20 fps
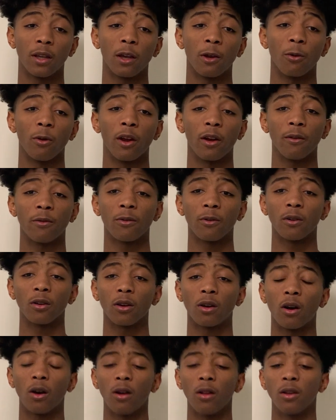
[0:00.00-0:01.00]
to get ready for
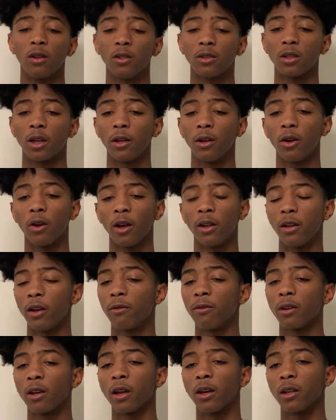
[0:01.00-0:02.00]
college, I know I
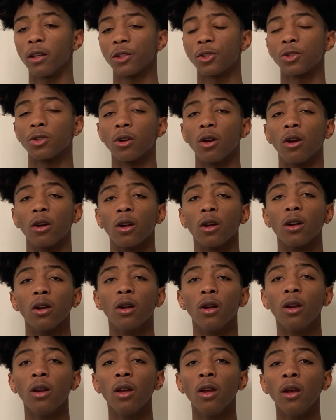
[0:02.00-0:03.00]
definitely got to get stronger
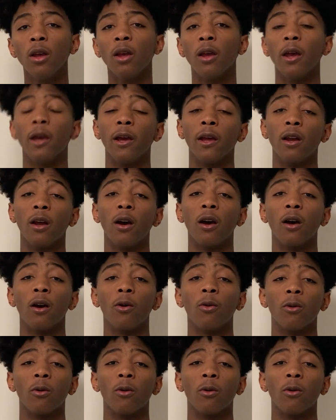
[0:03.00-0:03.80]
and uh,